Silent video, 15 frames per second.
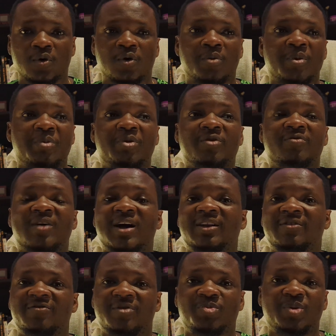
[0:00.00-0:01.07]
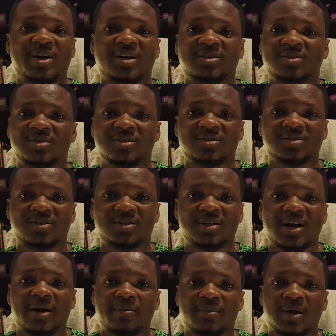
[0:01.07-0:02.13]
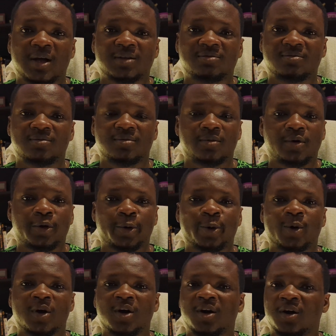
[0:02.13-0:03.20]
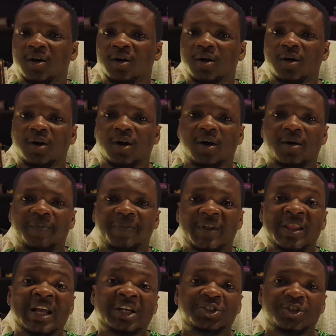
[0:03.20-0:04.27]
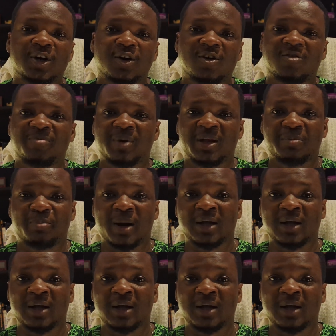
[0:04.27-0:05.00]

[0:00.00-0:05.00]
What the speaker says: or maybe you've had a VPN since the time that, the Nigerian government